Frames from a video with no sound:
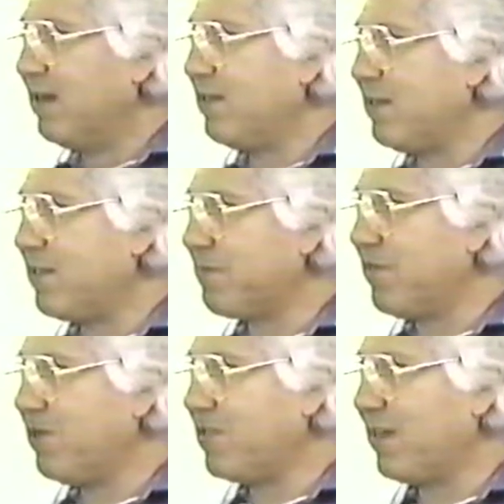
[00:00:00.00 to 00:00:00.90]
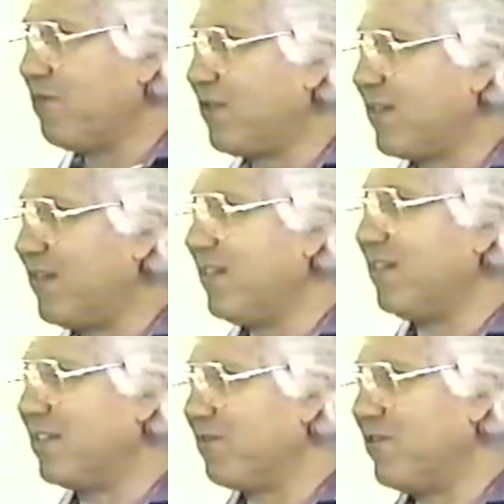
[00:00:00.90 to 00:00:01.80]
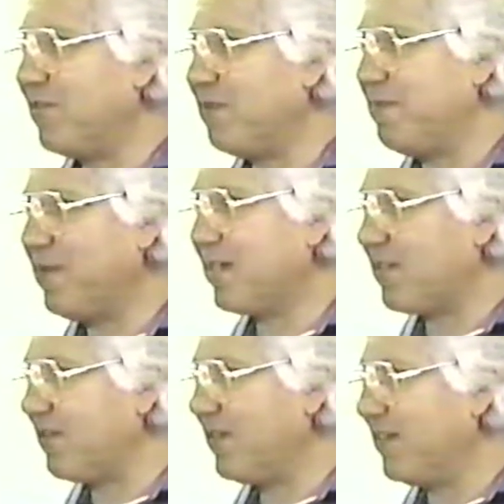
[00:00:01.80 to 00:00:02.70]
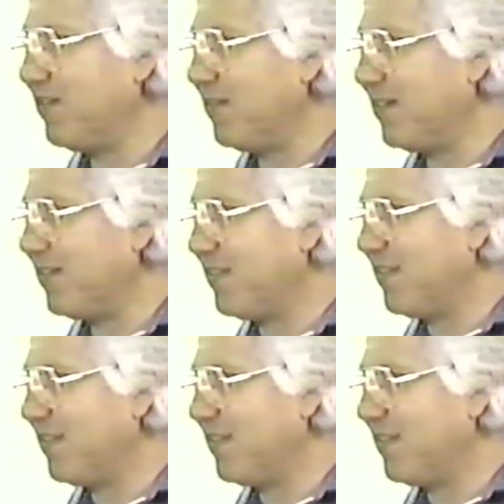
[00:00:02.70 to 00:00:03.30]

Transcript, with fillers: What do you suppose that work is that we should be best acquainted with?